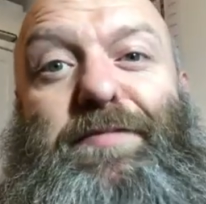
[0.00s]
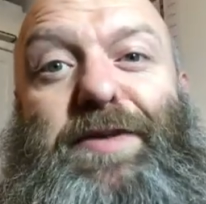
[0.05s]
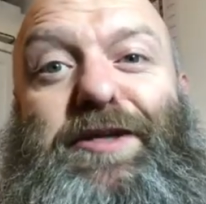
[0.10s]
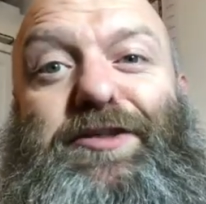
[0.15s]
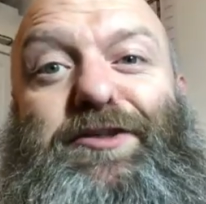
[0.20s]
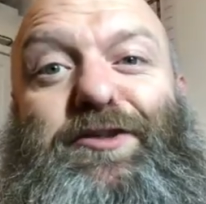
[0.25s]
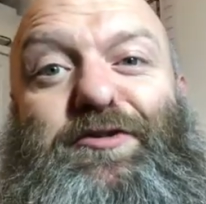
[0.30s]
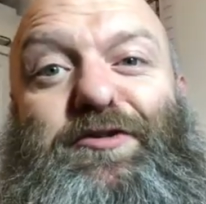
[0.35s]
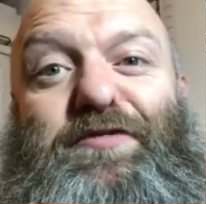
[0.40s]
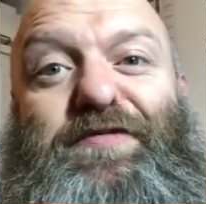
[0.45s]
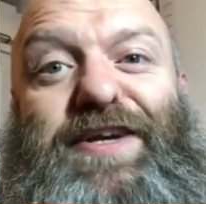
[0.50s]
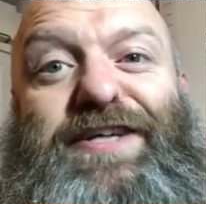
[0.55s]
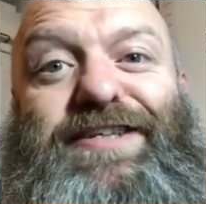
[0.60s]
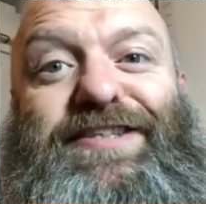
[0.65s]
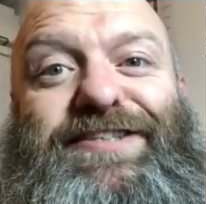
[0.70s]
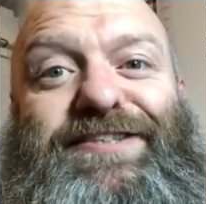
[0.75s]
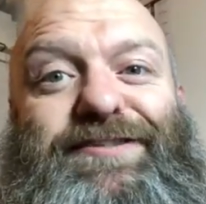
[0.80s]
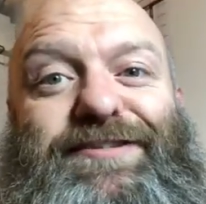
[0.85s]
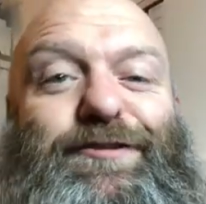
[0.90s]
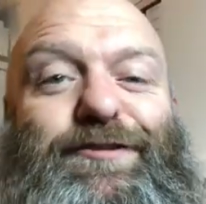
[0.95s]
doing the vids,
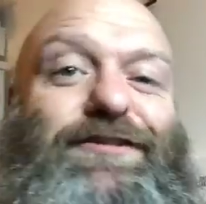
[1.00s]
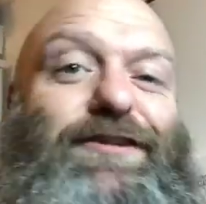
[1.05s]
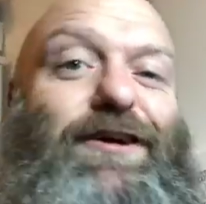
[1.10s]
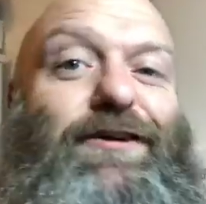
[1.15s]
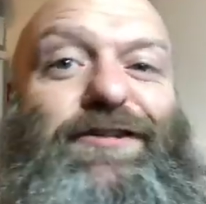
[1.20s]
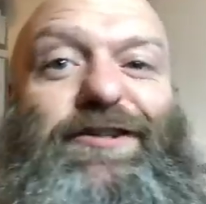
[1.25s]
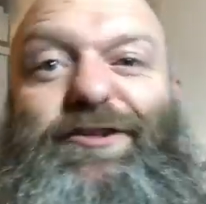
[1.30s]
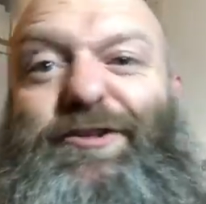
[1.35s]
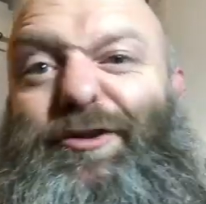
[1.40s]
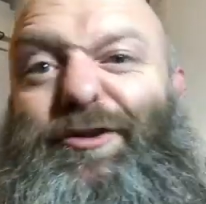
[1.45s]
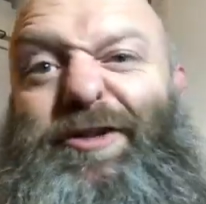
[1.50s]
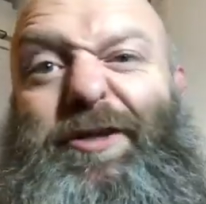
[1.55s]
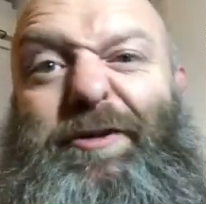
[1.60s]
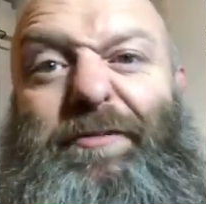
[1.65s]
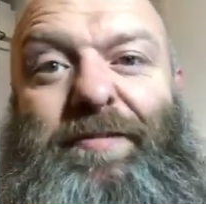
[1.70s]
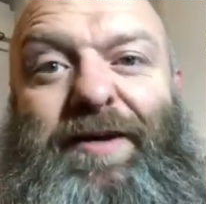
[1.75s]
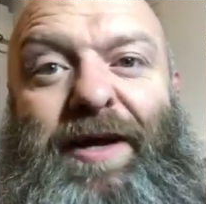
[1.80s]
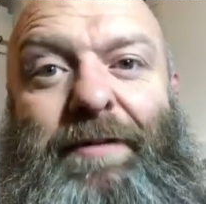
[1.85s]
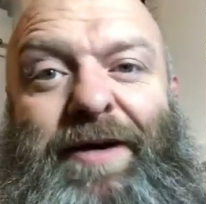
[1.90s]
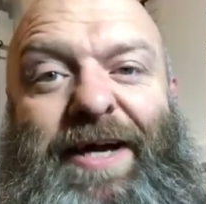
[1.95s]
so I started doing them
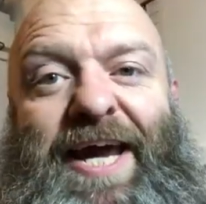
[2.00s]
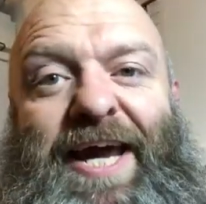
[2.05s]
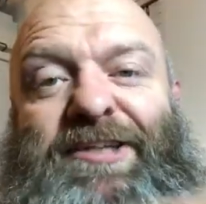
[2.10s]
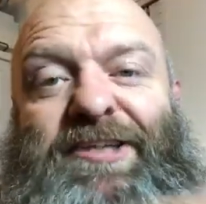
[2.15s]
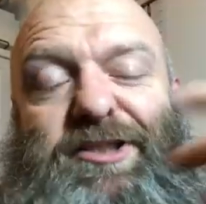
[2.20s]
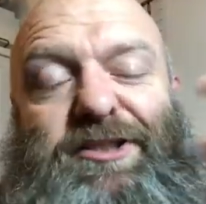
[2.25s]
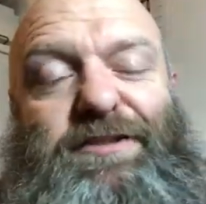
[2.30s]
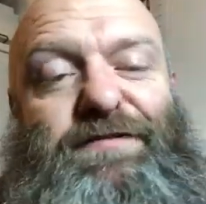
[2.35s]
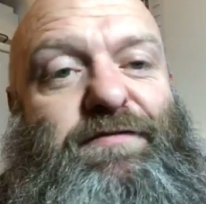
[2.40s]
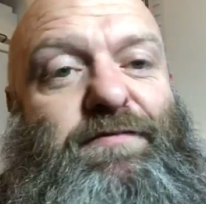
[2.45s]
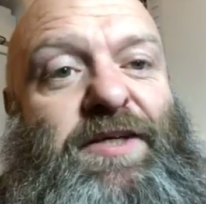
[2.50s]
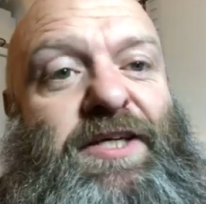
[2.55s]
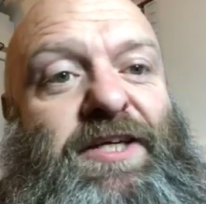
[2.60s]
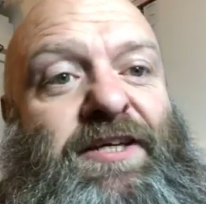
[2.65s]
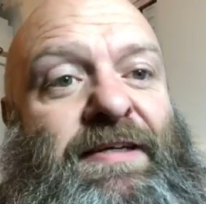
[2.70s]
again just for me.